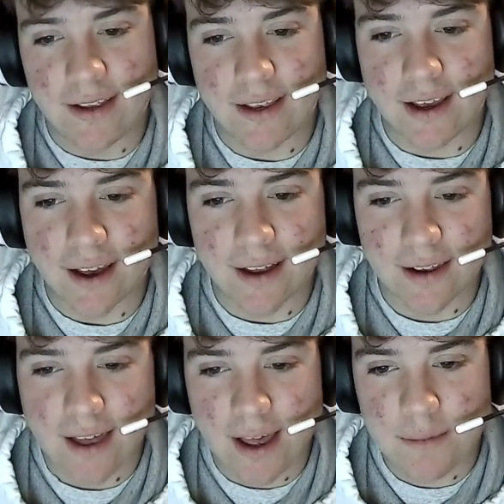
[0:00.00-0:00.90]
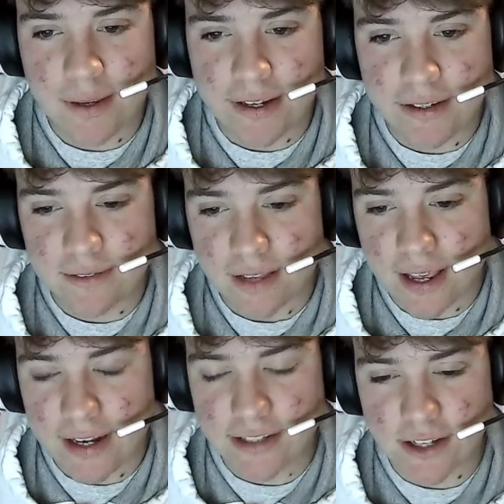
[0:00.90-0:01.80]
Yeah. I mean,
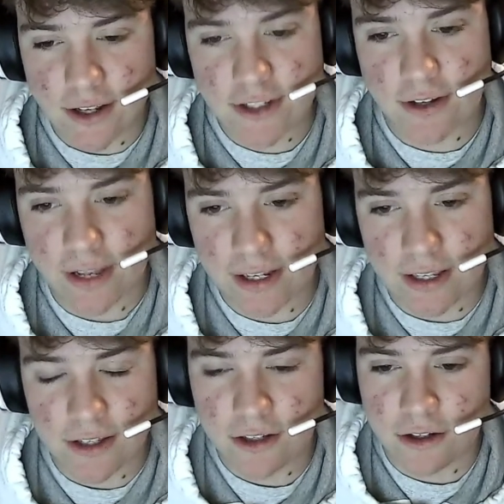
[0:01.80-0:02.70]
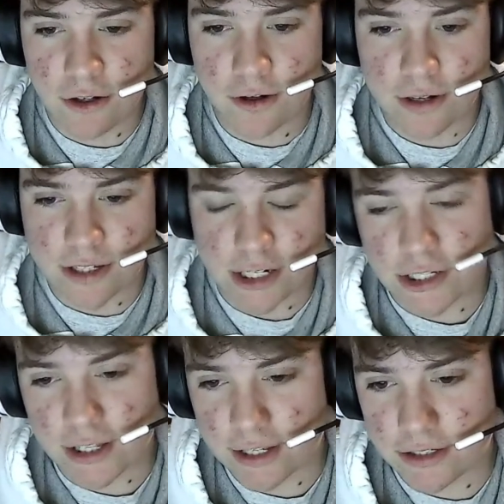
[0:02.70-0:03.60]
and it's also like you're
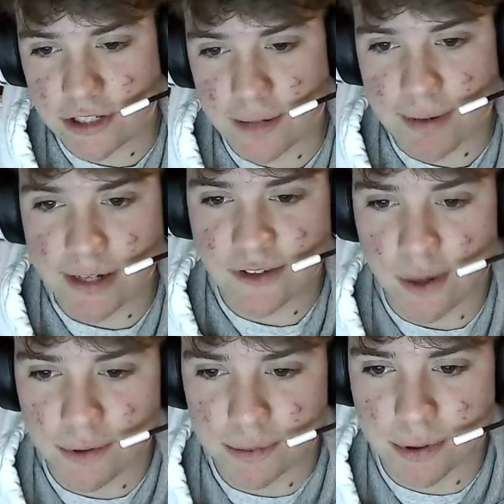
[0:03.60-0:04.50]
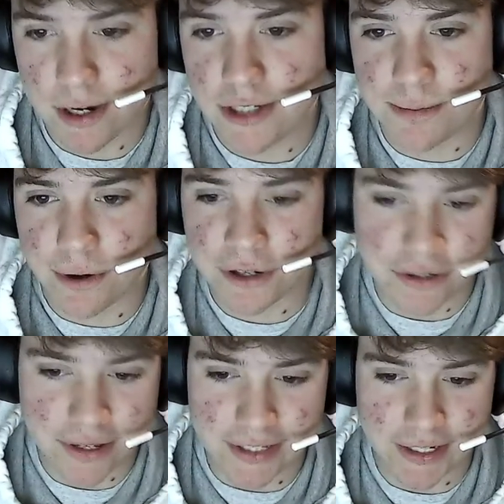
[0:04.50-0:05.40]
essentially, like you said, paying double the price, but are you
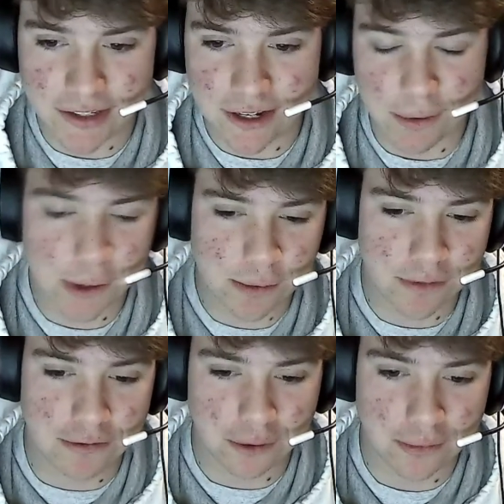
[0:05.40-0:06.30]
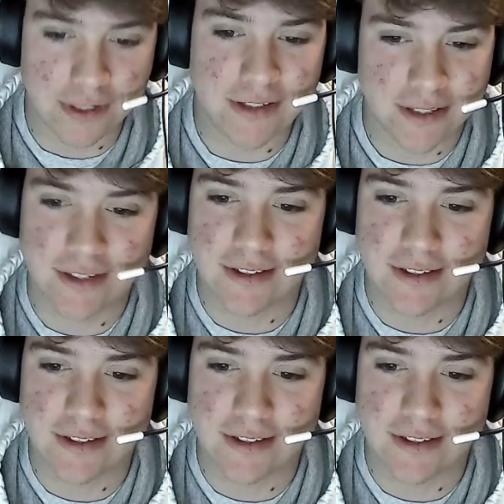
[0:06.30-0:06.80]
getting like double the performance?